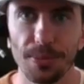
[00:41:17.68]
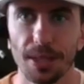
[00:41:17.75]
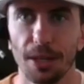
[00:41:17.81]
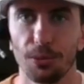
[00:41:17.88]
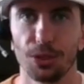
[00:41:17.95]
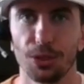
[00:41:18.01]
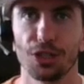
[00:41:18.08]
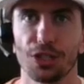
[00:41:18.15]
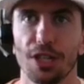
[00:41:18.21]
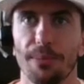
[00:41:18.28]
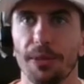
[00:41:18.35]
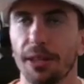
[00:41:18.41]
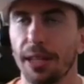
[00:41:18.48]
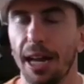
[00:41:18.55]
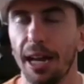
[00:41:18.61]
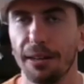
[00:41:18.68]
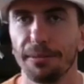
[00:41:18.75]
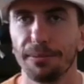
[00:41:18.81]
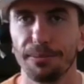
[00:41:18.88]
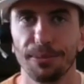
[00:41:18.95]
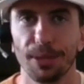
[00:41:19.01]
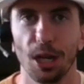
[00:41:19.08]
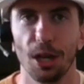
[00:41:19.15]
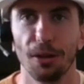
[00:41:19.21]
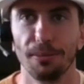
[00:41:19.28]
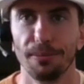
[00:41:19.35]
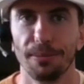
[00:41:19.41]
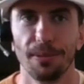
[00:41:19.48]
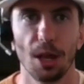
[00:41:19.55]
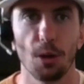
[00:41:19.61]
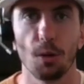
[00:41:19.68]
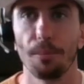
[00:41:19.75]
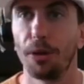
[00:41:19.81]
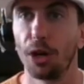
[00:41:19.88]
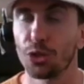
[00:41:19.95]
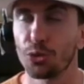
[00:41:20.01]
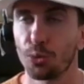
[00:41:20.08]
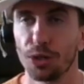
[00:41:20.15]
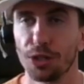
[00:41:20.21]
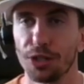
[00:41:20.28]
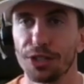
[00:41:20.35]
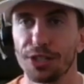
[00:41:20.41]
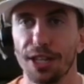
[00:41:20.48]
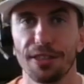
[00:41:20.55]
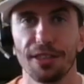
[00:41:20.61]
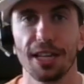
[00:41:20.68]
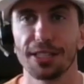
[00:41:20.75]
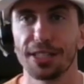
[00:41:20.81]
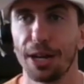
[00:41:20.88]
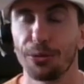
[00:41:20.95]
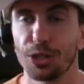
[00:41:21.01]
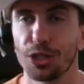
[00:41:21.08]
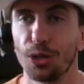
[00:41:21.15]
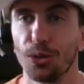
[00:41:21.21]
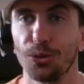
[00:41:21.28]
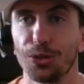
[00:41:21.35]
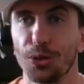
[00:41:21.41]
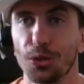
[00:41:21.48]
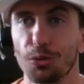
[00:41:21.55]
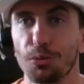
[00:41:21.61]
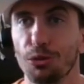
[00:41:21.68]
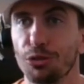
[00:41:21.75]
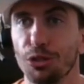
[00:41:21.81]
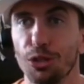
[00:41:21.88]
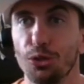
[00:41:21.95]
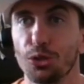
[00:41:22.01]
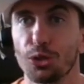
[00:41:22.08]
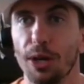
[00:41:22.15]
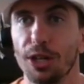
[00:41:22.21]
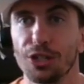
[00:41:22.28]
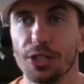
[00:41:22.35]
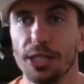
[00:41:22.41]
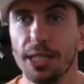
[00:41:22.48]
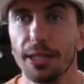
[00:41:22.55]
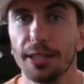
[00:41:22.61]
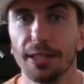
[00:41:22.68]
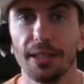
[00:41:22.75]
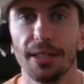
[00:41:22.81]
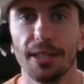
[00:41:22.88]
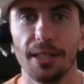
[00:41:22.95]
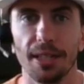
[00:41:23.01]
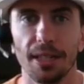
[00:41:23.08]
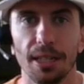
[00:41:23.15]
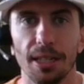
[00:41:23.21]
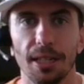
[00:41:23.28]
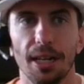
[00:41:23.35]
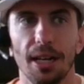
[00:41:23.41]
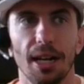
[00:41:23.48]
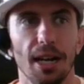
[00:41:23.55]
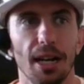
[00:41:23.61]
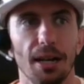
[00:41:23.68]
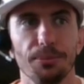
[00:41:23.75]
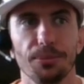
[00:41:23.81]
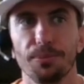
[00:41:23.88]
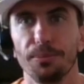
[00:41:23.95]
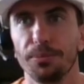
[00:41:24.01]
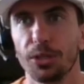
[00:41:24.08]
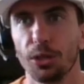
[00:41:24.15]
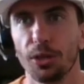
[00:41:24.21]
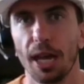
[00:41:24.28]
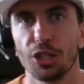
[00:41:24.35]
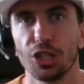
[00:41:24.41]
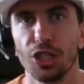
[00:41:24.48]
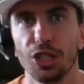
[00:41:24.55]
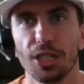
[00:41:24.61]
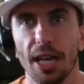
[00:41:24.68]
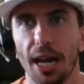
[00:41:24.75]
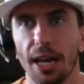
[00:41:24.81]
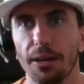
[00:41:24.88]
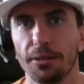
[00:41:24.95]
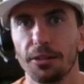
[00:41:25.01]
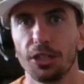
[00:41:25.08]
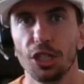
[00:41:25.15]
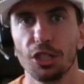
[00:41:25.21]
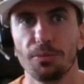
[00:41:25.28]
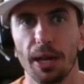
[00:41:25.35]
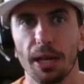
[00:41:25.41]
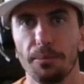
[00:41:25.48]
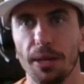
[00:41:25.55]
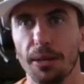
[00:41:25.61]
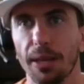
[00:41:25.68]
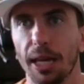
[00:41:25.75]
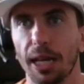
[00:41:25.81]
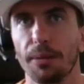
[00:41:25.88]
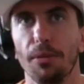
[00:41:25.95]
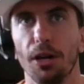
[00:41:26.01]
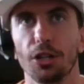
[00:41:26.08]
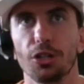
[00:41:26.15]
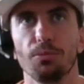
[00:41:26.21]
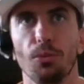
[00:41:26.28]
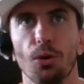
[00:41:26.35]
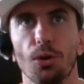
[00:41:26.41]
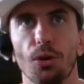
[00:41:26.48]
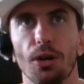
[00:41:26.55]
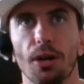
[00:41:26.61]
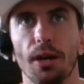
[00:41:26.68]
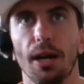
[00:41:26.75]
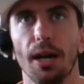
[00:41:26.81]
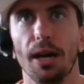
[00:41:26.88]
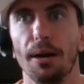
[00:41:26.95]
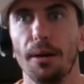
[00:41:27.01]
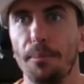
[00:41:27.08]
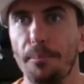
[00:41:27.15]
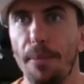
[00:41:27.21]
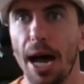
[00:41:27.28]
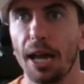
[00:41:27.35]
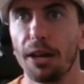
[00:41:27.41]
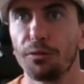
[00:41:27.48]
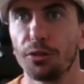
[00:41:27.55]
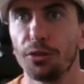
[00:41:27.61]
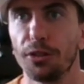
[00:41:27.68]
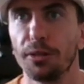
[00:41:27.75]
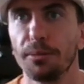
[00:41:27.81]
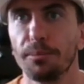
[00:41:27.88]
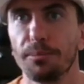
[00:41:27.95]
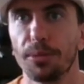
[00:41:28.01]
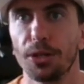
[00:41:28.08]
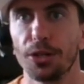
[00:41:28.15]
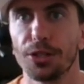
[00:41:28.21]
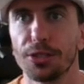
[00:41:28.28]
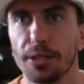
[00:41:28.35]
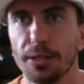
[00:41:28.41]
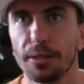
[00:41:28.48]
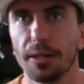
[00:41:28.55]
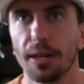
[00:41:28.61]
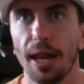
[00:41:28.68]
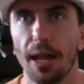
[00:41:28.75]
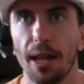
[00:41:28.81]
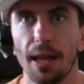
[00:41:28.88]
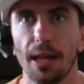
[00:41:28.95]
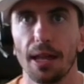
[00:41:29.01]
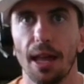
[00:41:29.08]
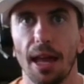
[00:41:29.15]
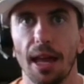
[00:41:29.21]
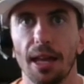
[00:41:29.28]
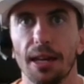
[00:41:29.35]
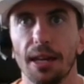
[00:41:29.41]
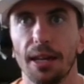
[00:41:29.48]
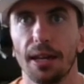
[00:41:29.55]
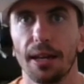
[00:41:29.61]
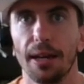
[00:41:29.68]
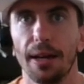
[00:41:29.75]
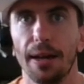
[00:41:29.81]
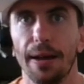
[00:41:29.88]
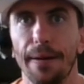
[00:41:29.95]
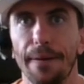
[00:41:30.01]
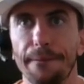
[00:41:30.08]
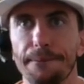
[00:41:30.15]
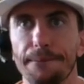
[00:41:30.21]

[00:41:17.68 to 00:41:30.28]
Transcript: It was just something that I, you know, they were buzzwords and things that I was told you're supposed to do. So I just did it. Um, so yeah, she's got, she's made me like a much more uh, mindful person and uh,